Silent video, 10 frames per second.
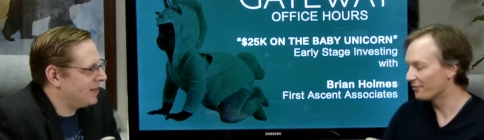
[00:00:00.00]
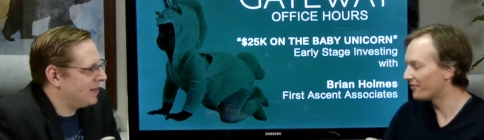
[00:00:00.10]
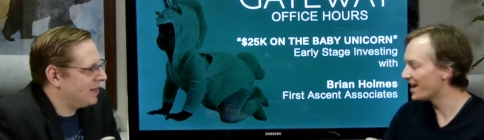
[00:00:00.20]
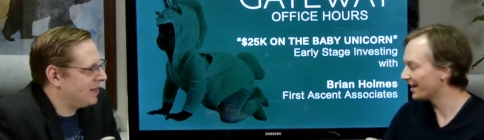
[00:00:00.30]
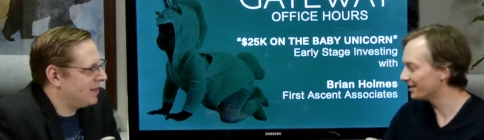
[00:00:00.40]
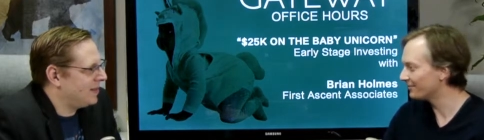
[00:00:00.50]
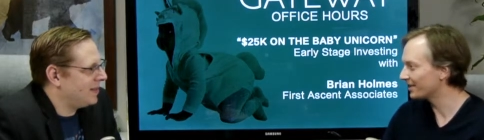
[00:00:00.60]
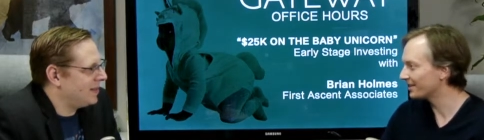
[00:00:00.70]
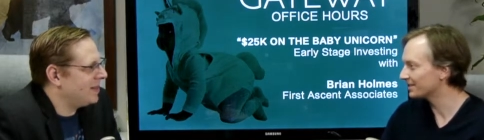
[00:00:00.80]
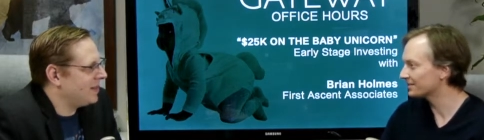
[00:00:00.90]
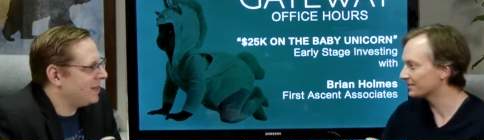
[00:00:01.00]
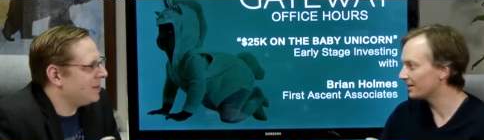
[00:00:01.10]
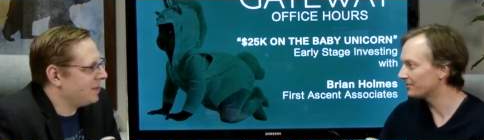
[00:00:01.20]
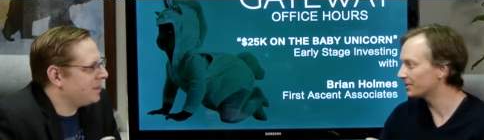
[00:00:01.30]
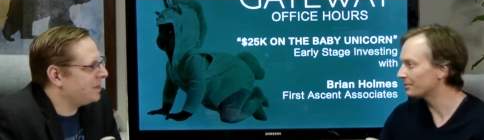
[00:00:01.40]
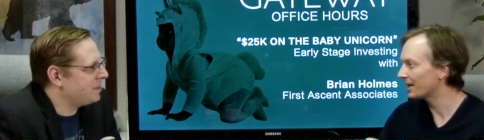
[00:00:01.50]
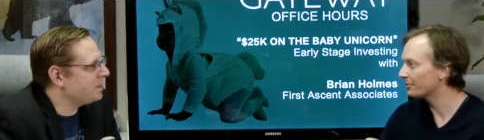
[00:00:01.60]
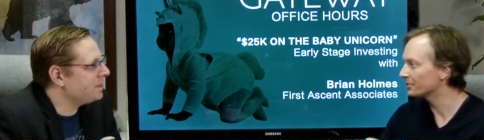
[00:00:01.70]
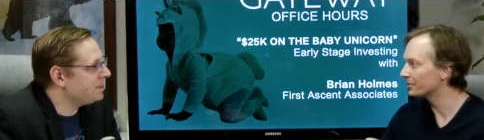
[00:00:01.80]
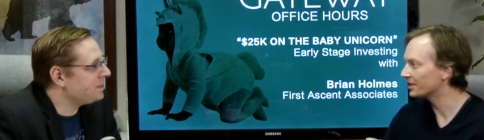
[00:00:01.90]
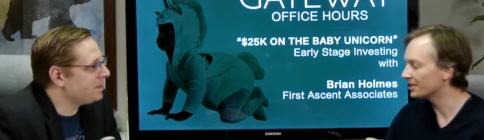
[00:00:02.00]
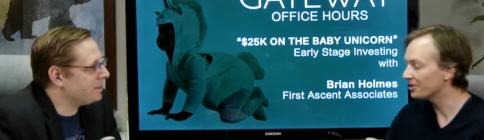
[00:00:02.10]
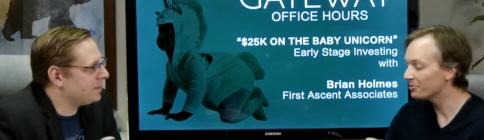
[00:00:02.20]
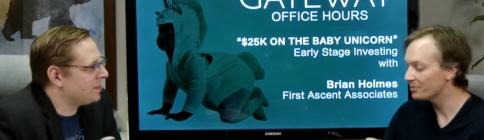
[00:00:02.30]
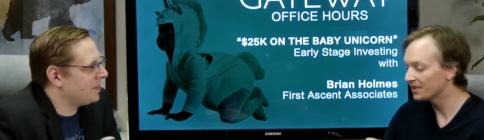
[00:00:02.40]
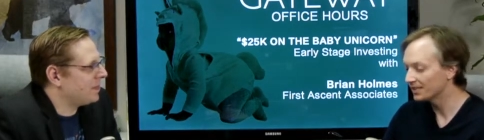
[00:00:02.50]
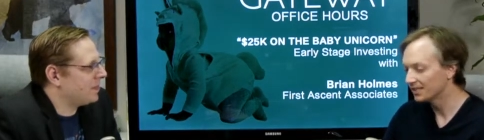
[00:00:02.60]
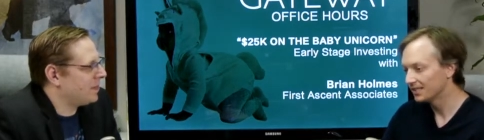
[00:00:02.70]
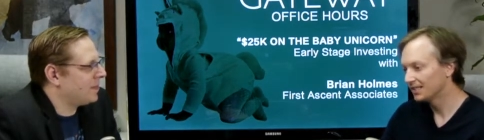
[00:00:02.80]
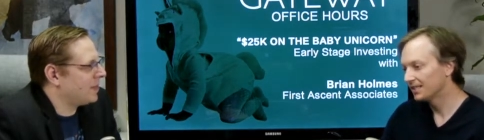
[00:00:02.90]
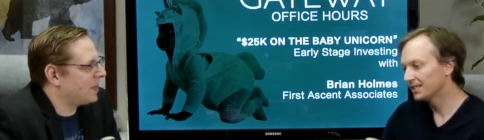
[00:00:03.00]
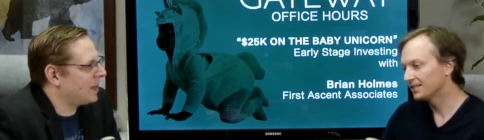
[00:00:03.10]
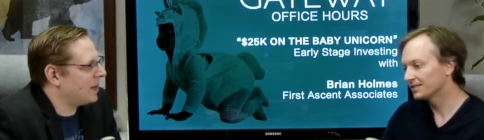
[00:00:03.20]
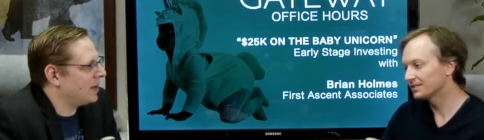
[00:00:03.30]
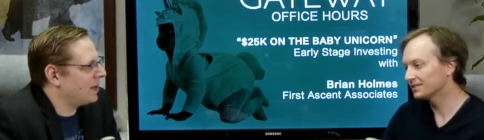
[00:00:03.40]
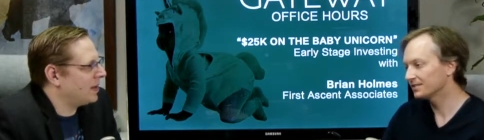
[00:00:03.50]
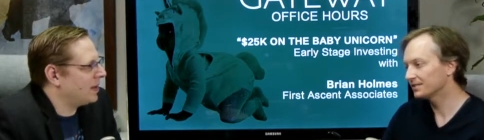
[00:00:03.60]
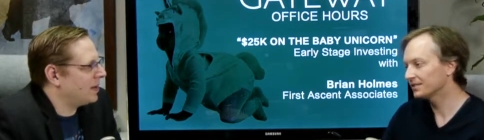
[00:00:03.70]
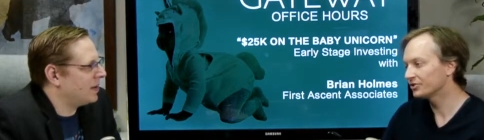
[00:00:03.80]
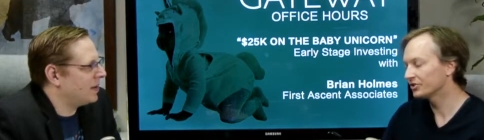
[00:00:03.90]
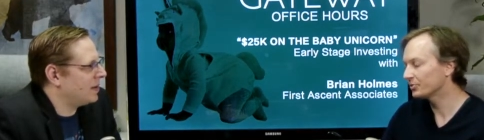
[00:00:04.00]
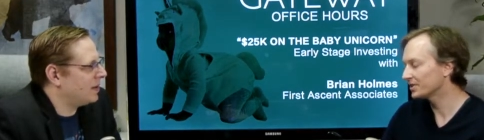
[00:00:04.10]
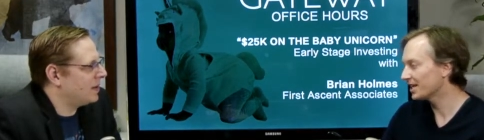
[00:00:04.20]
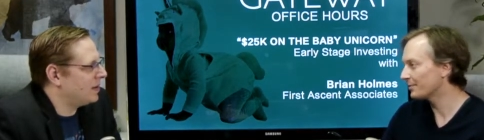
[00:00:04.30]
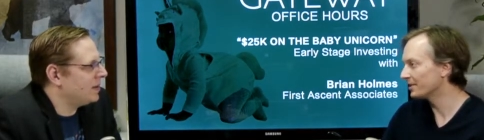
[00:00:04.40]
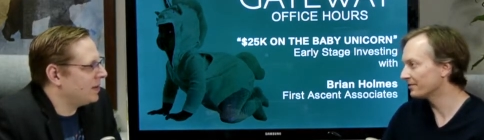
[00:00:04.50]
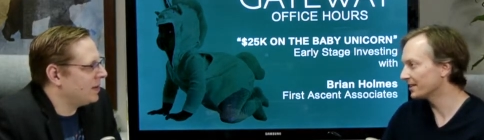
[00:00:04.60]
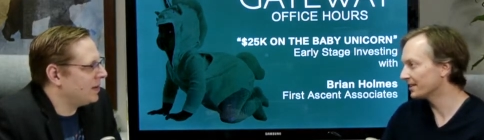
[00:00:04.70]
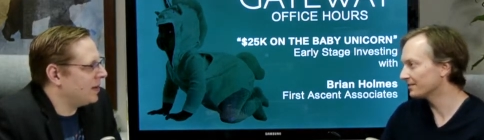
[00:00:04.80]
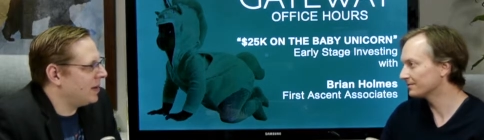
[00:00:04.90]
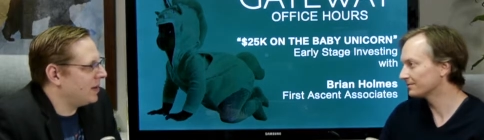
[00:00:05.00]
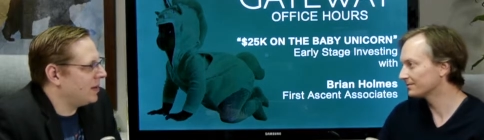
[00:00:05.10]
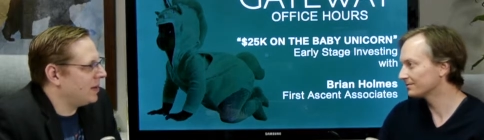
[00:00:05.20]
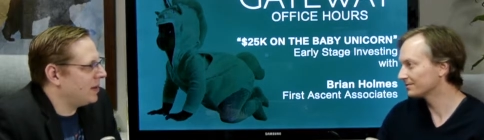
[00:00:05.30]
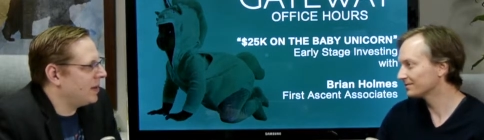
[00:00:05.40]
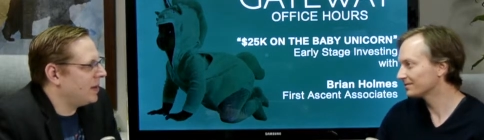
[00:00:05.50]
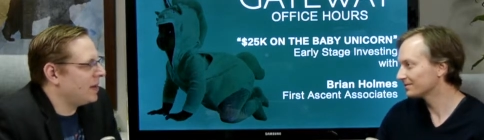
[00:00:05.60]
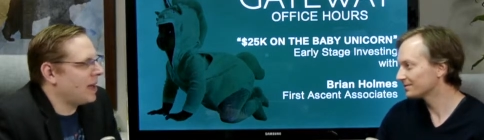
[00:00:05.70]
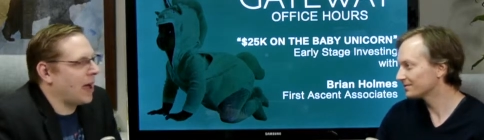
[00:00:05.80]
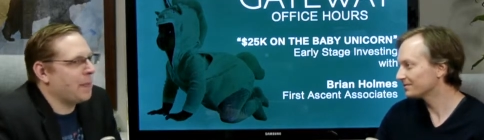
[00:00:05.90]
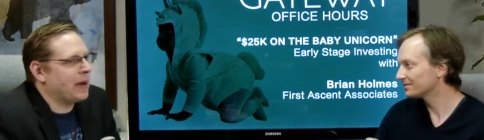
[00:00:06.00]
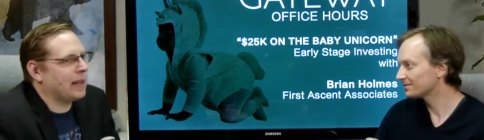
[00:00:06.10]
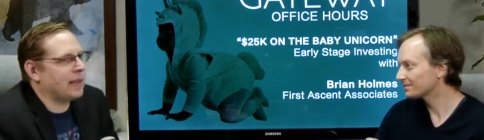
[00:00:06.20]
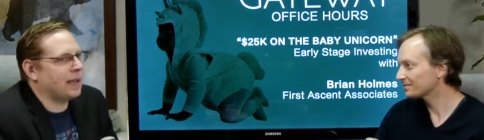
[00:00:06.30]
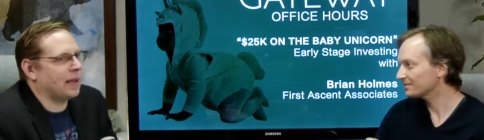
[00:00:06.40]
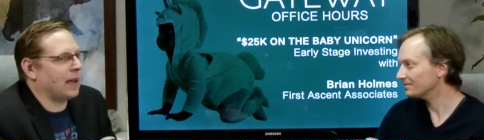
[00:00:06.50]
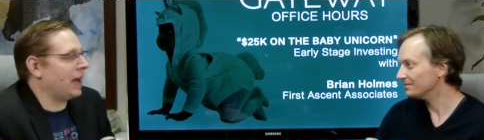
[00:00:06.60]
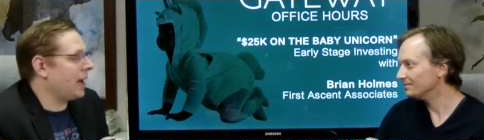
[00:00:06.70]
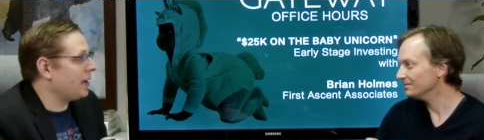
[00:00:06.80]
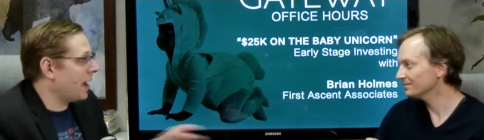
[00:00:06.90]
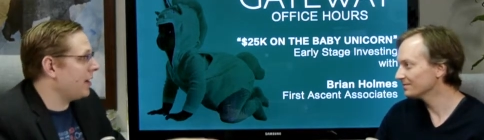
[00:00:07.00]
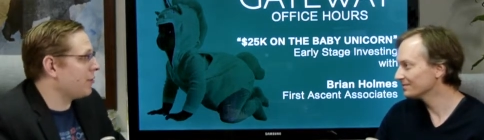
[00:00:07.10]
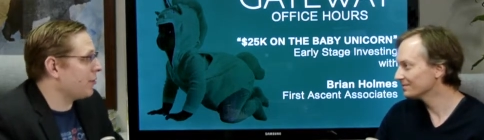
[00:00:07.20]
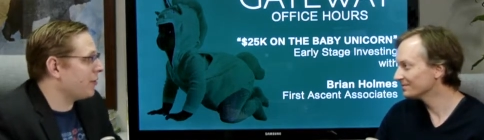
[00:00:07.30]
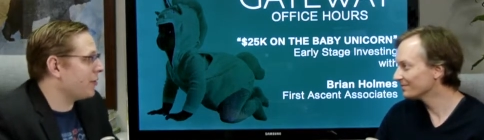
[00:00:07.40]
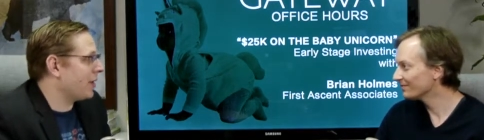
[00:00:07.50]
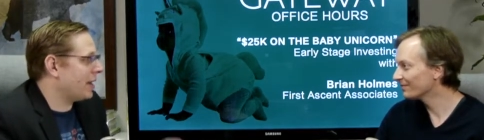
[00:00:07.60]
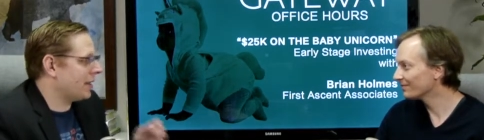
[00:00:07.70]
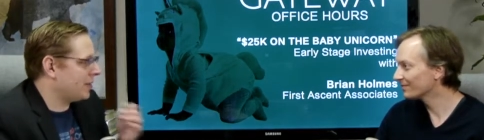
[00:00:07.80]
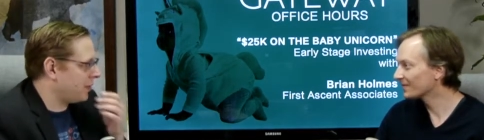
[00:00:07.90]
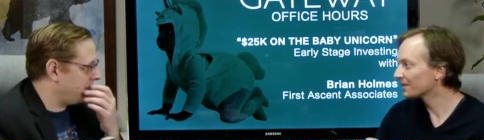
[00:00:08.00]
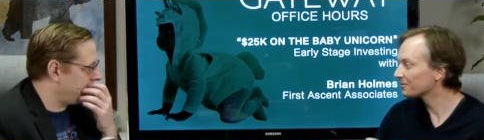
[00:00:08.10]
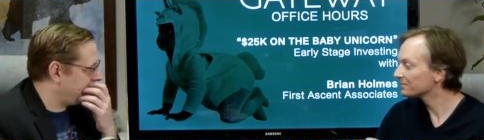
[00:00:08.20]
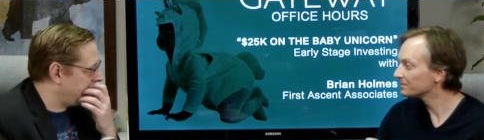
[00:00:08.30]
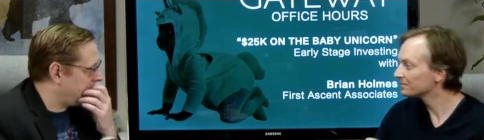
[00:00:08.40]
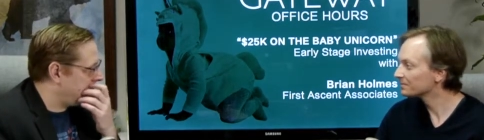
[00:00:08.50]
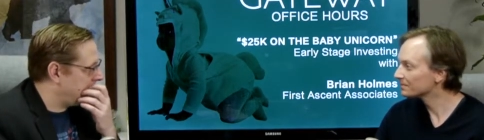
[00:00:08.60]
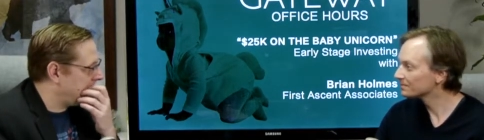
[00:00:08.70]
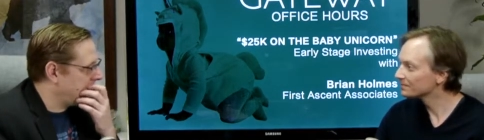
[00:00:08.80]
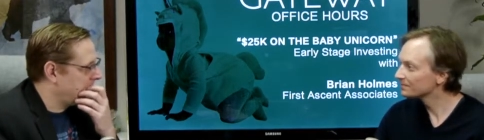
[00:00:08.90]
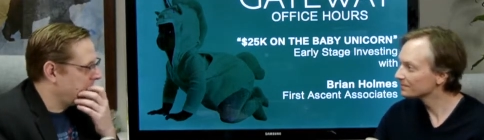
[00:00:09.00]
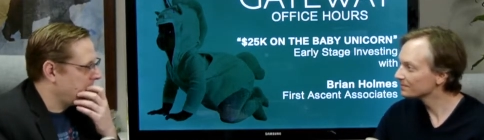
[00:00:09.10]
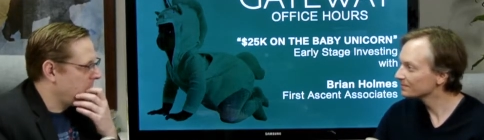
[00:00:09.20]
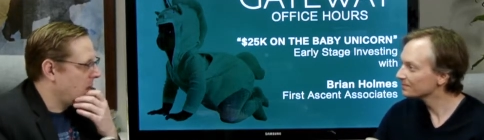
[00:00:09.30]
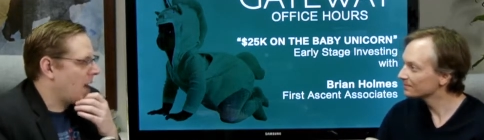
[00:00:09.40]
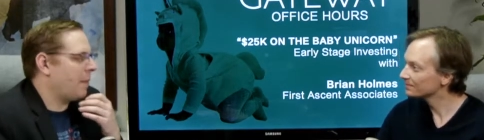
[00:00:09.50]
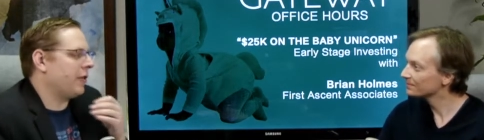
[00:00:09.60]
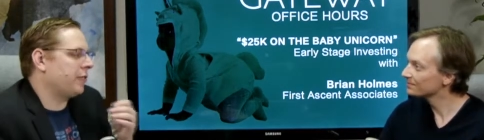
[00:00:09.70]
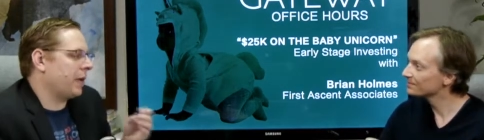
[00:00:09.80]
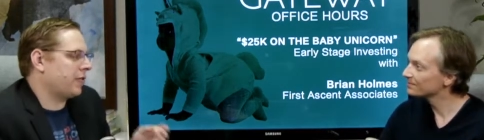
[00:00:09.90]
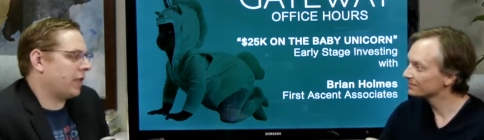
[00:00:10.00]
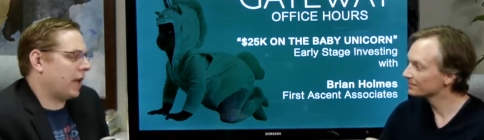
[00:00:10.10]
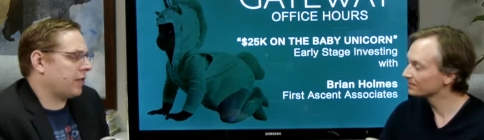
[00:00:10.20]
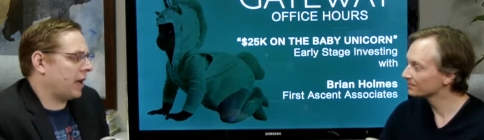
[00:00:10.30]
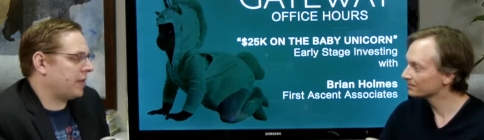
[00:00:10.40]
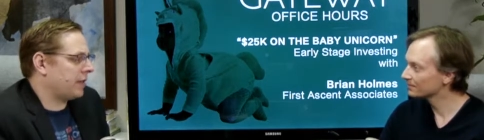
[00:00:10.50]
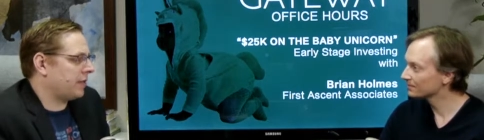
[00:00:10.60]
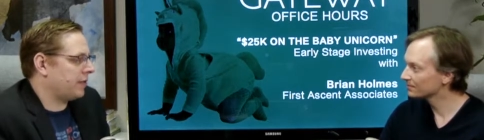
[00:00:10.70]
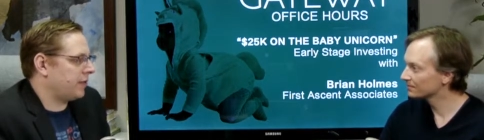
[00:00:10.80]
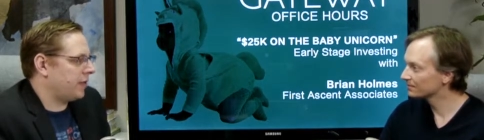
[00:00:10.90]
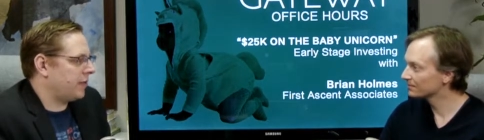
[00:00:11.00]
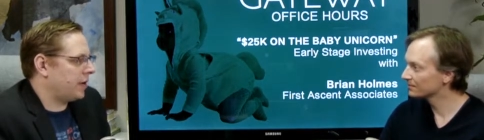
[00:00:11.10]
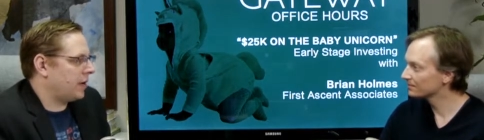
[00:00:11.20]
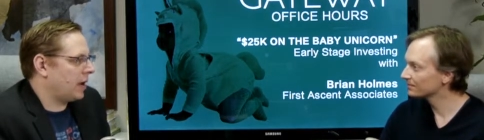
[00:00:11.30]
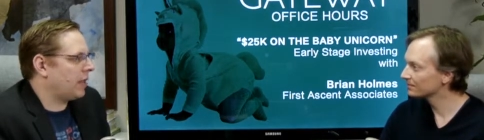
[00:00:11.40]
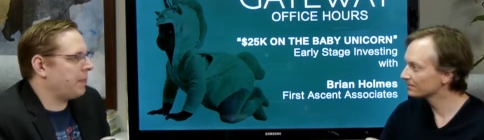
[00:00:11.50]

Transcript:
Speaker 1: a fan of. I think it's often a backwards way to go, but it's it's just what's happening right now. Yeah.
Speaker 2: Yeah, I mean, I think I, I agree with you, and I think there is. Uh, I mean, especially actually, I think this is even I,